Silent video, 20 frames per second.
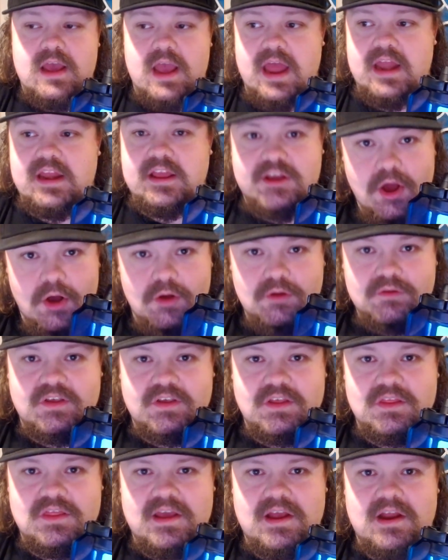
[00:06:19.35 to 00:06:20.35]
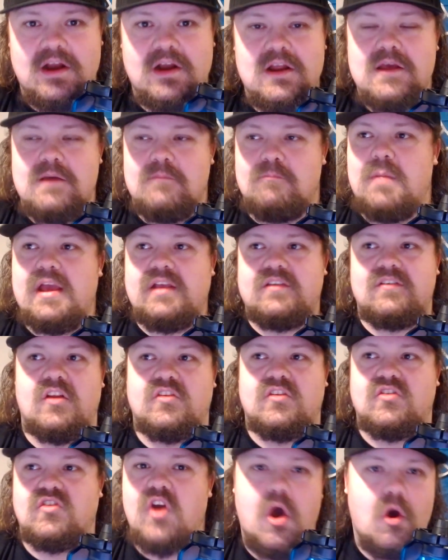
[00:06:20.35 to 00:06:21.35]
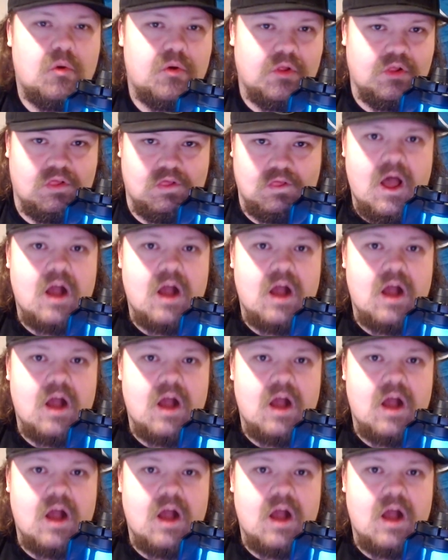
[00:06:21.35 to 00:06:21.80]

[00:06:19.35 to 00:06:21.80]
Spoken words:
And he goes in there, makes a total